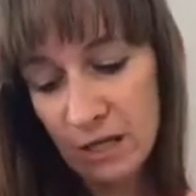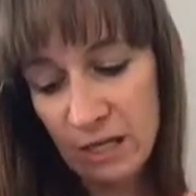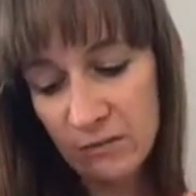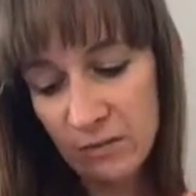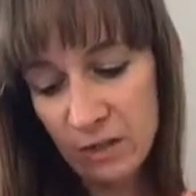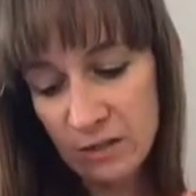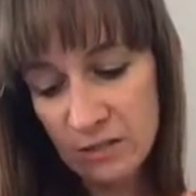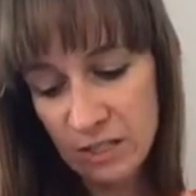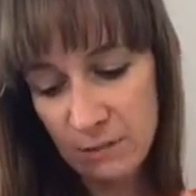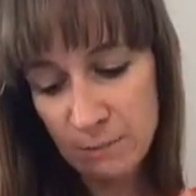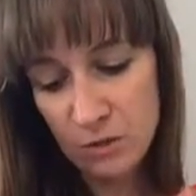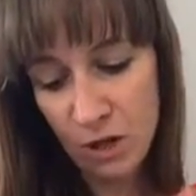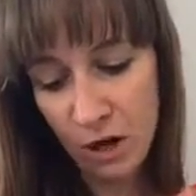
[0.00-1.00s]
even the
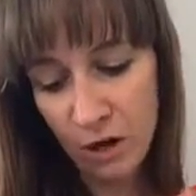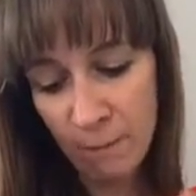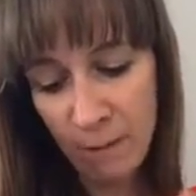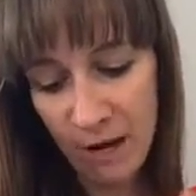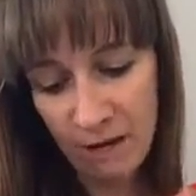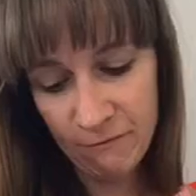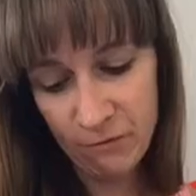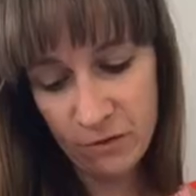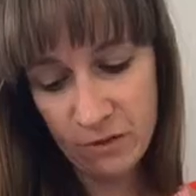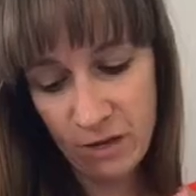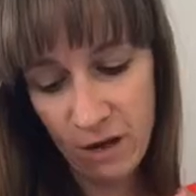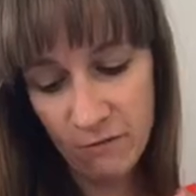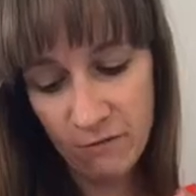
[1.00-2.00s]
deep, dark, painful
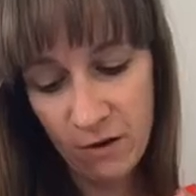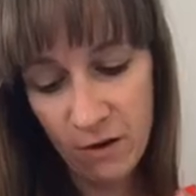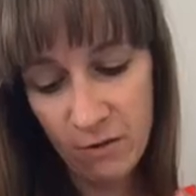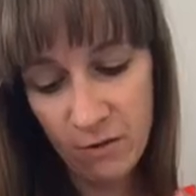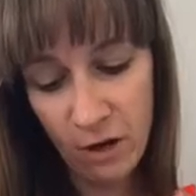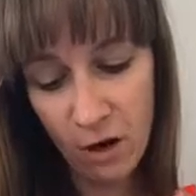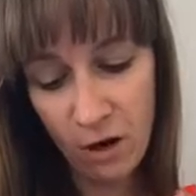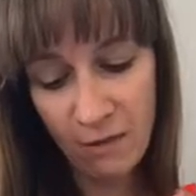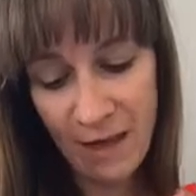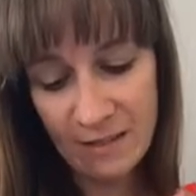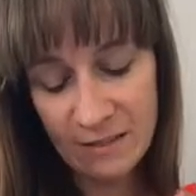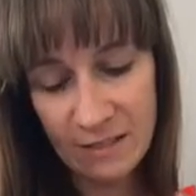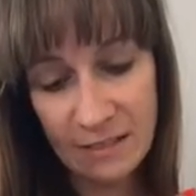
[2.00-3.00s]
stuff. There are
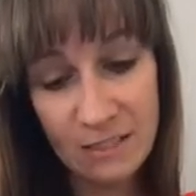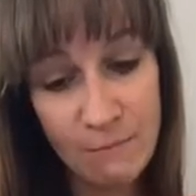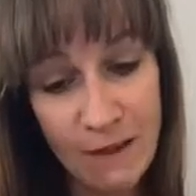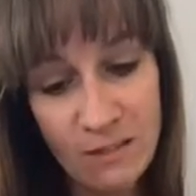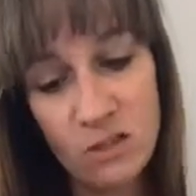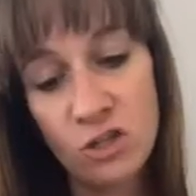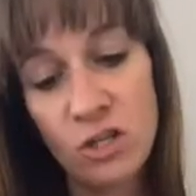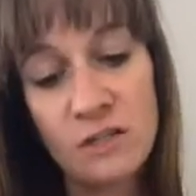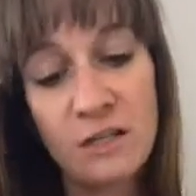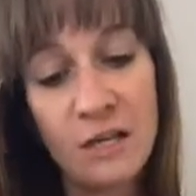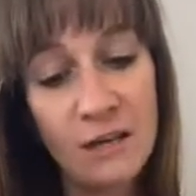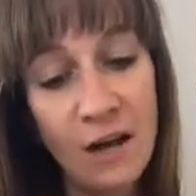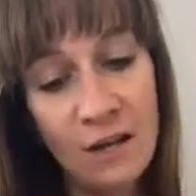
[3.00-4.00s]
lessons, messages,
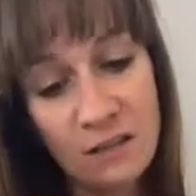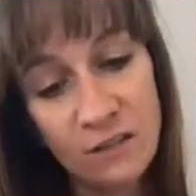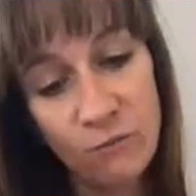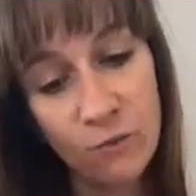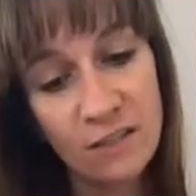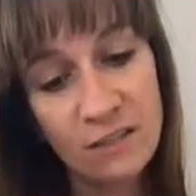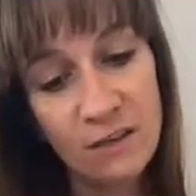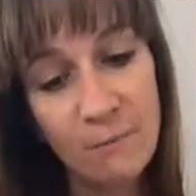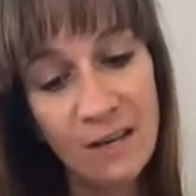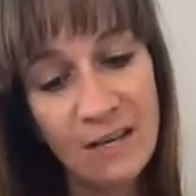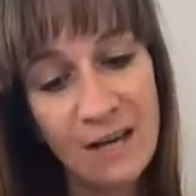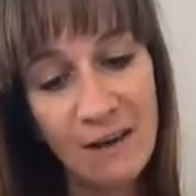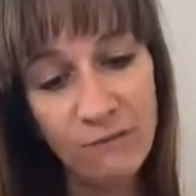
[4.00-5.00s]
and nuggets of wisdom
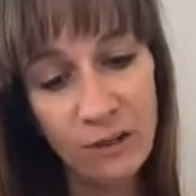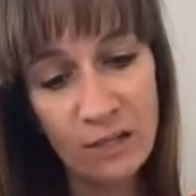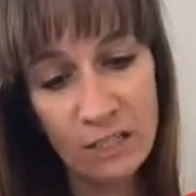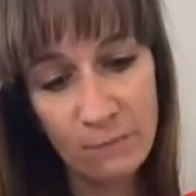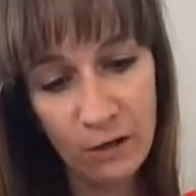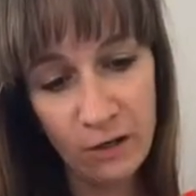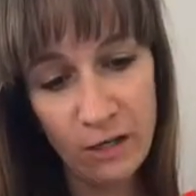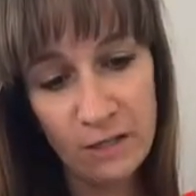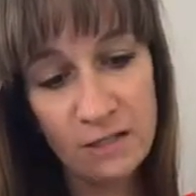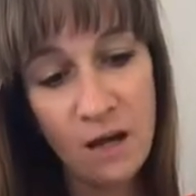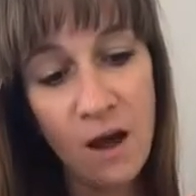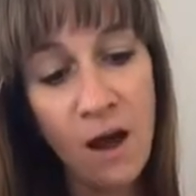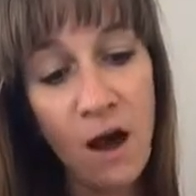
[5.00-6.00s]
in every
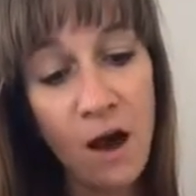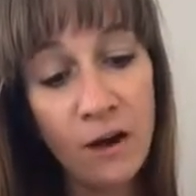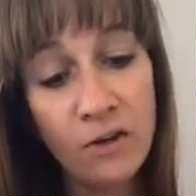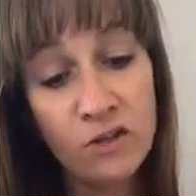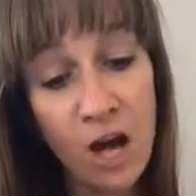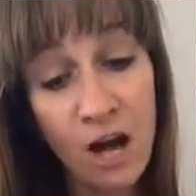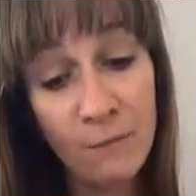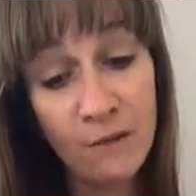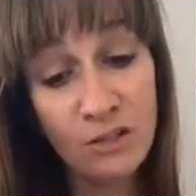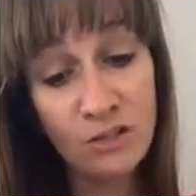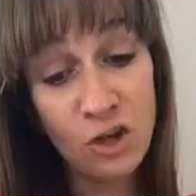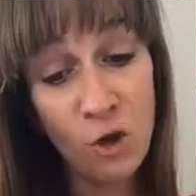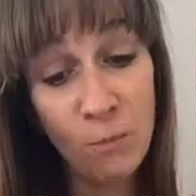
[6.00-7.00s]
experience. Our job
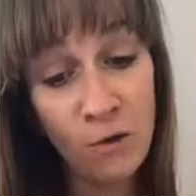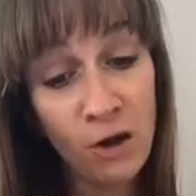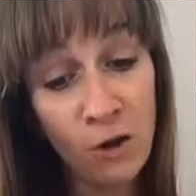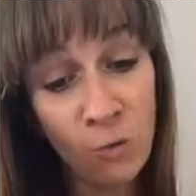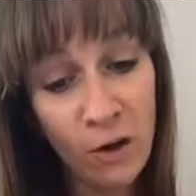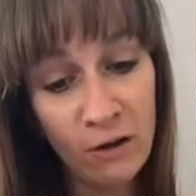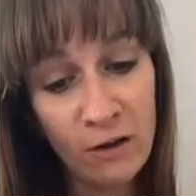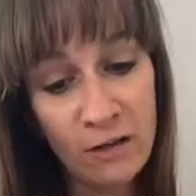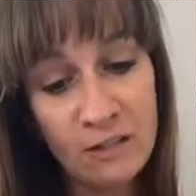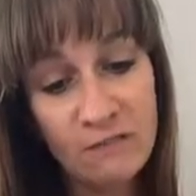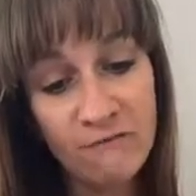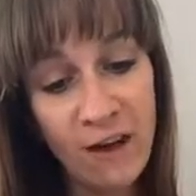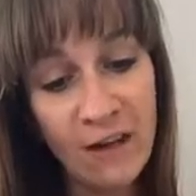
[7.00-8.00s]
is to open our
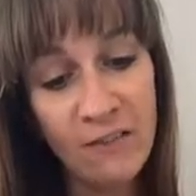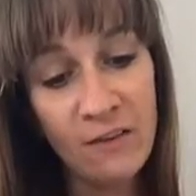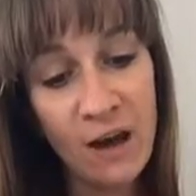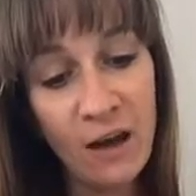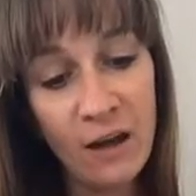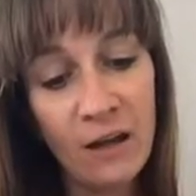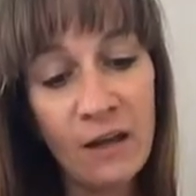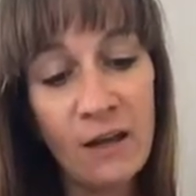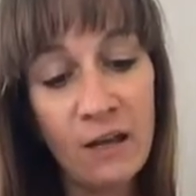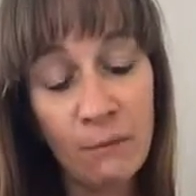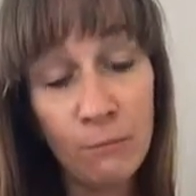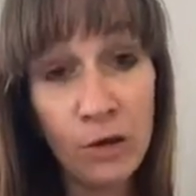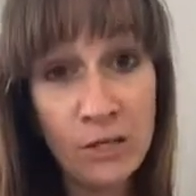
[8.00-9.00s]
awareness, find the nugget,
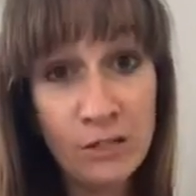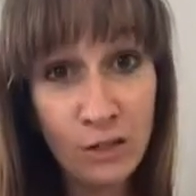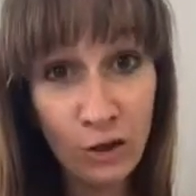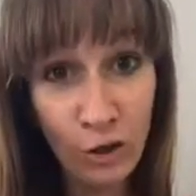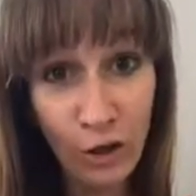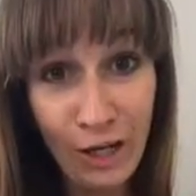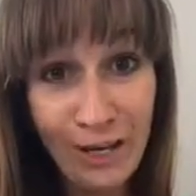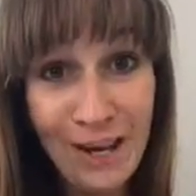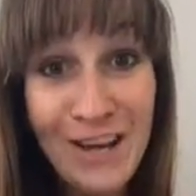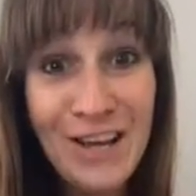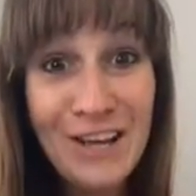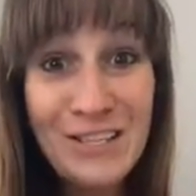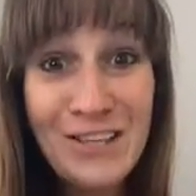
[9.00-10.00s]
and embrace the learning.
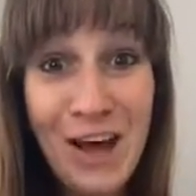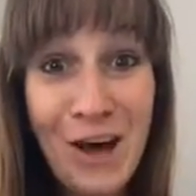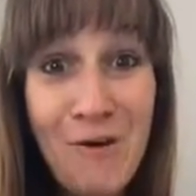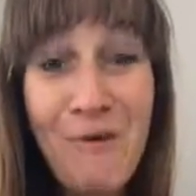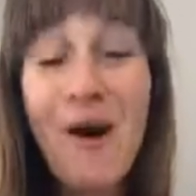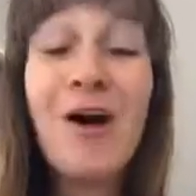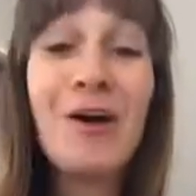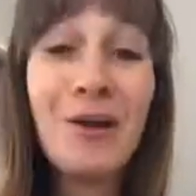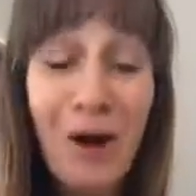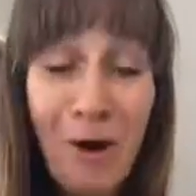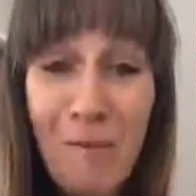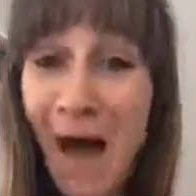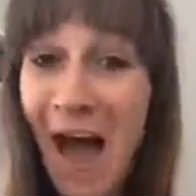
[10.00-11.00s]
So
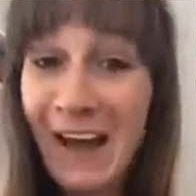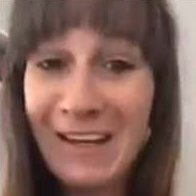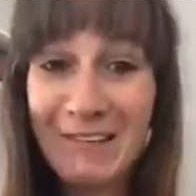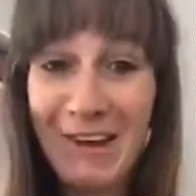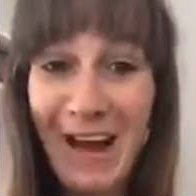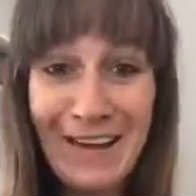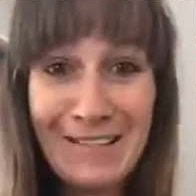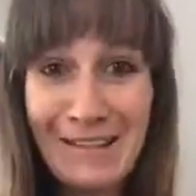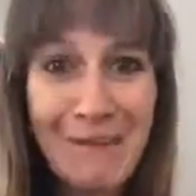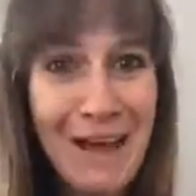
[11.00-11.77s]
go back, you guys. I'm